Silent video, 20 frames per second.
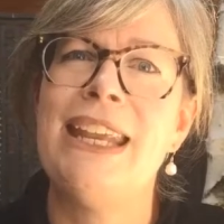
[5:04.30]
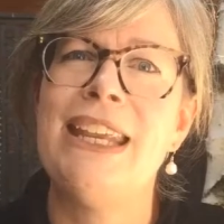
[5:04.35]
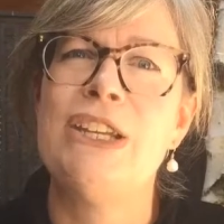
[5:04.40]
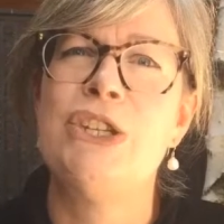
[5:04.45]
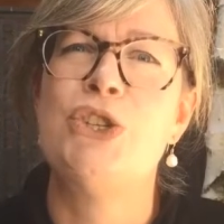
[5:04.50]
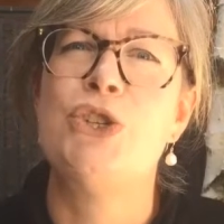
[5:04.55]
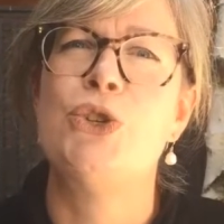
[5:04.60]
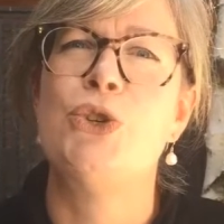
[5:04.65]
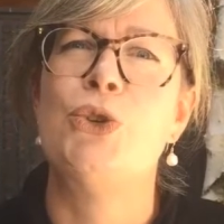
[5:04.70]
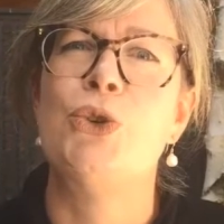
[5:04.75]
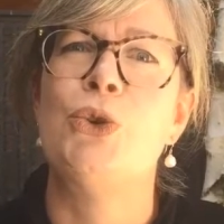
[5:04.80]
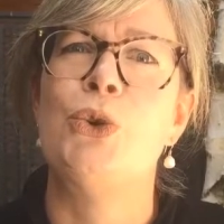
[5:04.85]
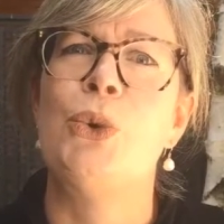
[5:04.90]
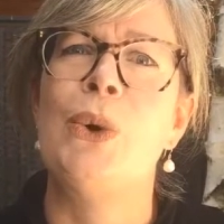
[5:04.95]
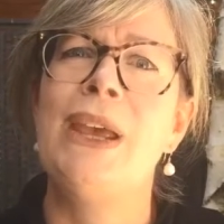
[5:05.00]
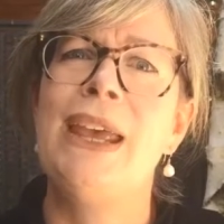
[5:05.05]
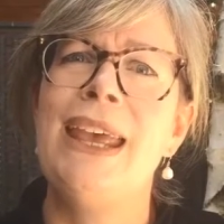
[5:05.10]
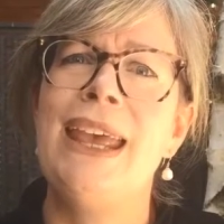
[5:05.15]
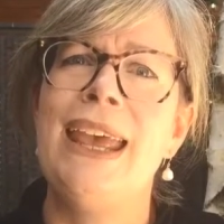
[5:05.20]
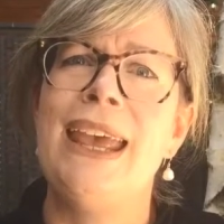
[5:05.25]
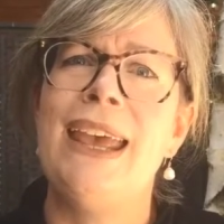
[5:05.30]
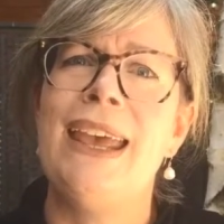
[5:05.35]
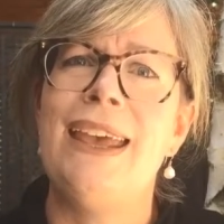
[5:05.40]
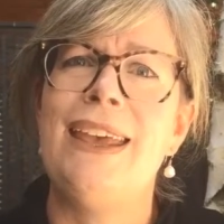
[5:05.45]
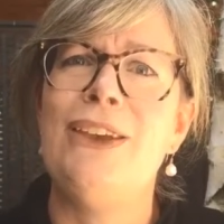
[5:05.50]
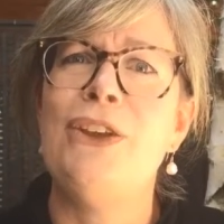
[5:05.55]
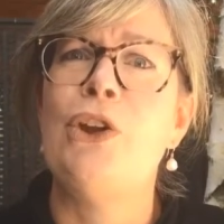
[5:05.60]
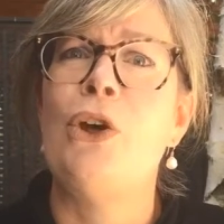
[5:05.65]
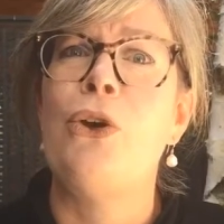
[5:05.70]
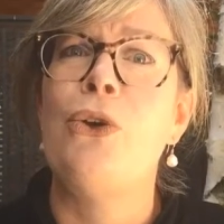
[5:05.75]
need to,
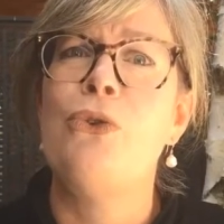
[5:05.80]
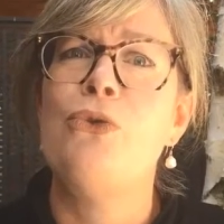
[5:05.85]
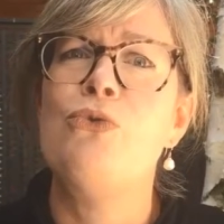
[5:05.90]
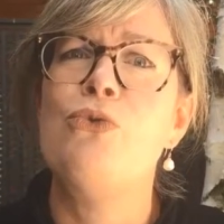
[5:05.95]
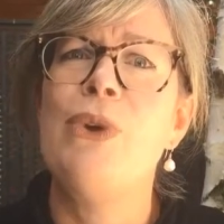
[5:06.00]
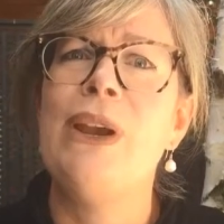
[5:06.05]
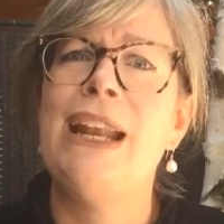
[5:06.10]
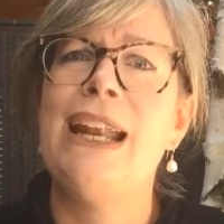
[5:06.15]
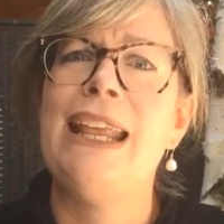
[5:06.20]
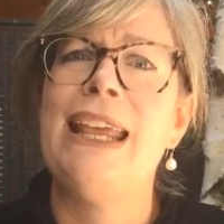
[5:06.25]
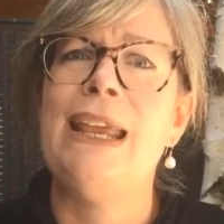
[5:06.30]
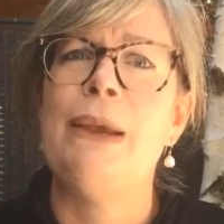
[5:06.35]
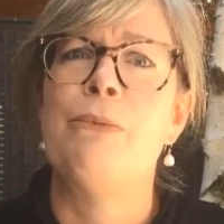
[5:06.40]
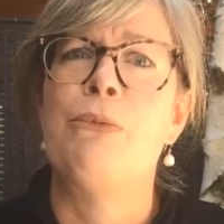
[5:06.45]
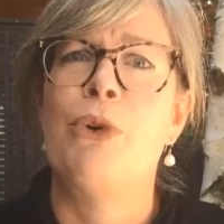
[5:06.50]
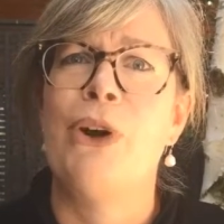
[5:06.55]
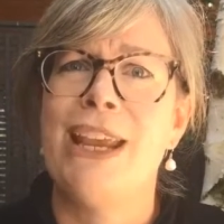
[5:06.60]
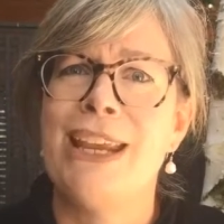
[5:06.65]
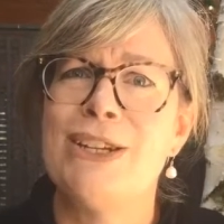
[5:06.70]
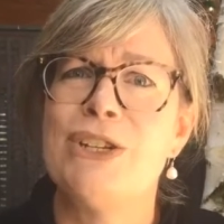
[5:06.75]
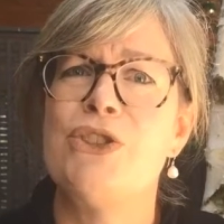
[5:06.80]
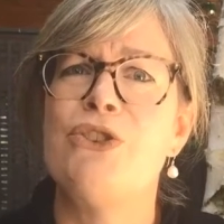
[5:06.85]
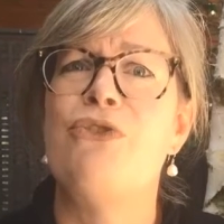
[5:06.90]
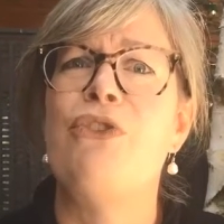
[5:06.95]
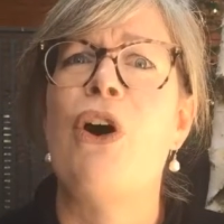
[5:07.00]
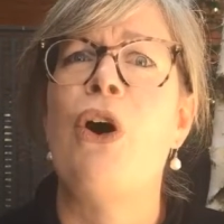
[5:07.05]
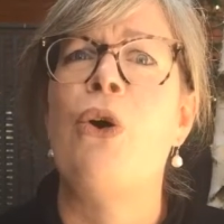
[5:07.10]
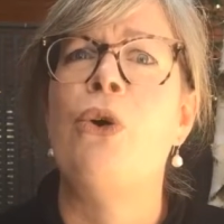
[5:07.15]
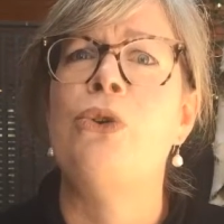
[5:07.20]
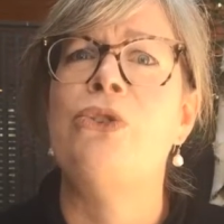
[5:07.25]
really bring into the
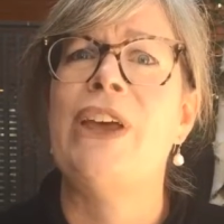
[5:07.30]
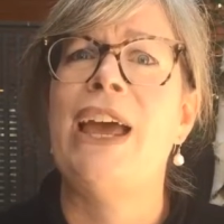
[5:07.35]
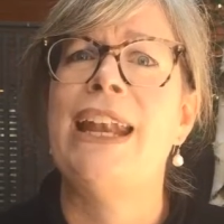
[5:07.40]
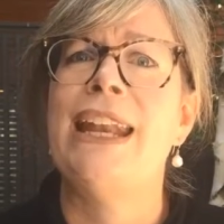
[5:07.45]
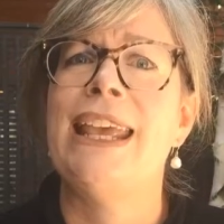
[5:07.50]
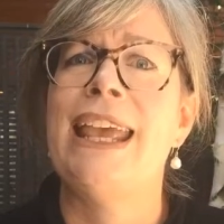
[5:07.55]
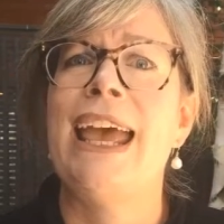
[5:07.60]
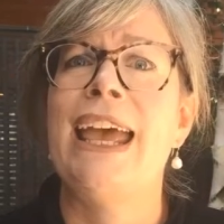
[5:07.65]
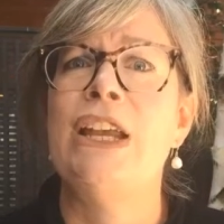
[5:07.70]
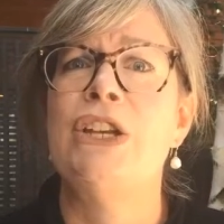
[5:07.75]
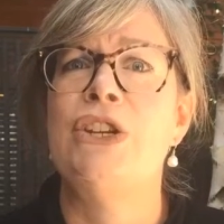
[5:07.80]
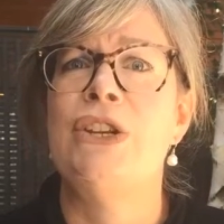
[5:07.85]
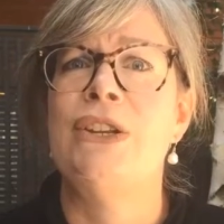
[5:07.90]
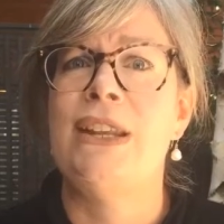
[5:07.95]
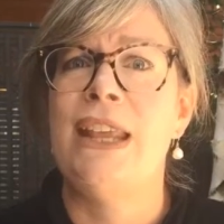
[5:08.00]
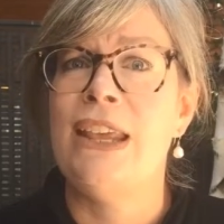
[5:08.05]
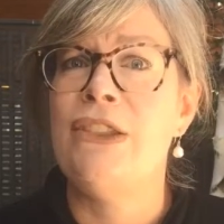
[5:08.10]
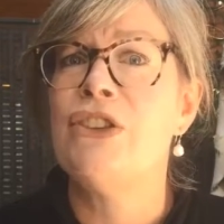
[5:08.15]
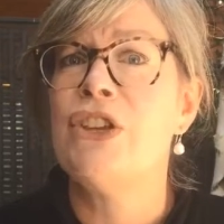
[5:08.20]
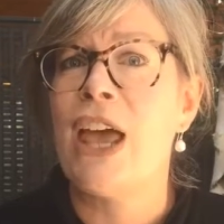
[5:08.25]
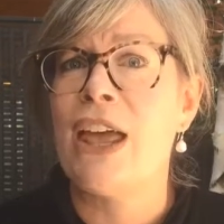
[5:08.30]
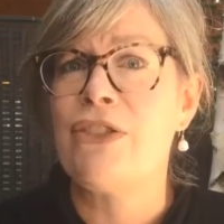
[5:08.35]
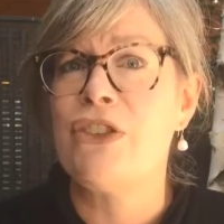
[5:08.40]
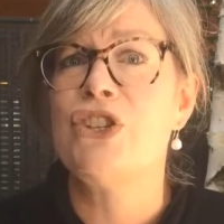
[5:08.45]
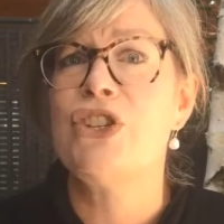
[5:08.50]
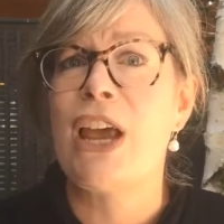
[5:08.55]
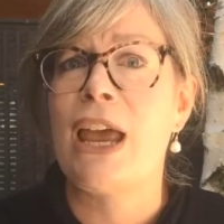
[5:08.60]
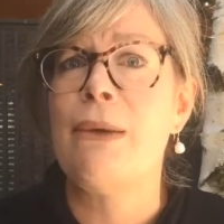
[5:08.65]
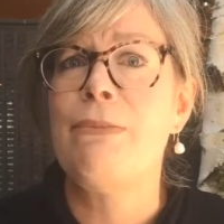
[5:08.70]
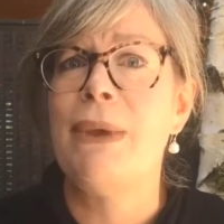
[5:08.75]
fold and engage at the
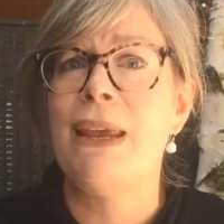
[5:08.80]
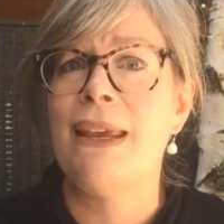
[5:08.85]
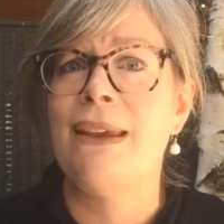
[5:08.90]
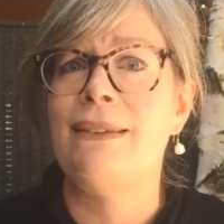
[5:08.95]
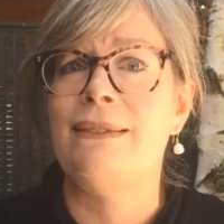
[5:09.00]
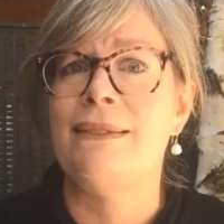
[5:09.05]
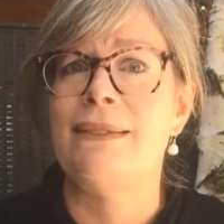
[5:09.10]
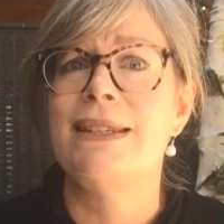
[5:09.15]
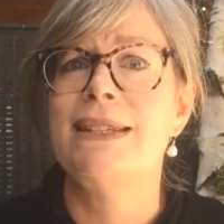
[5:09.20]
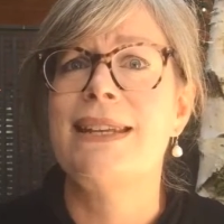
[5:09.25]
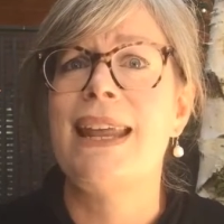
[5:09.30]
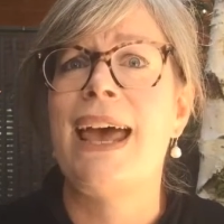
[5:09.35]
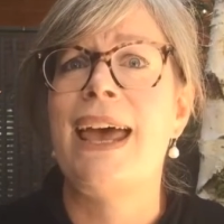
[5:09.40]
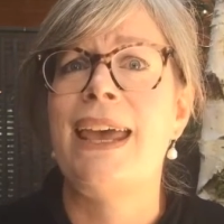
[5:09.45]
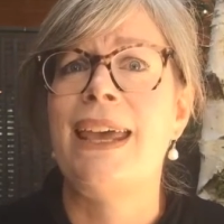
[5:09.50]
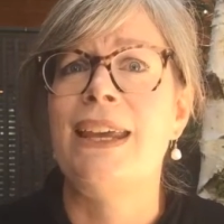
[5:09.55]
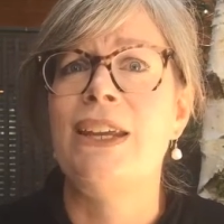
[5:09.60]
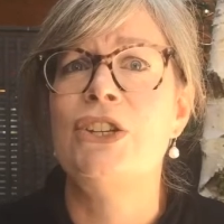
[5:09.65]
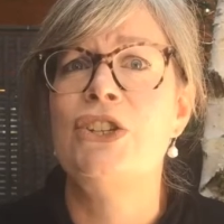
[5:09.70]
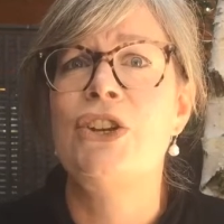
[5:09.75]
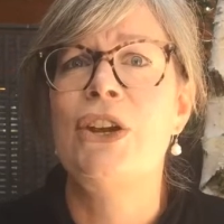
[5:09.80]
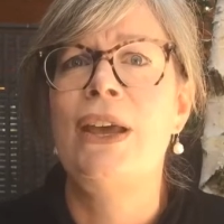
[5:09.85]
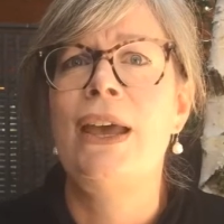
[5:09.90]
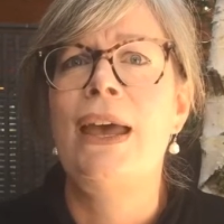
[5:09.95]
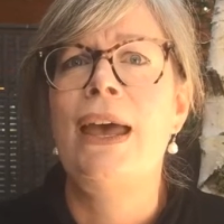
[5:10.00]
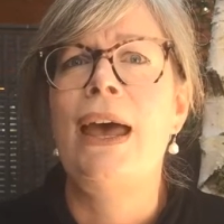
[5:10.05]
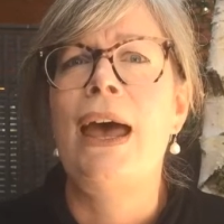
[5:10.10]
shaping stage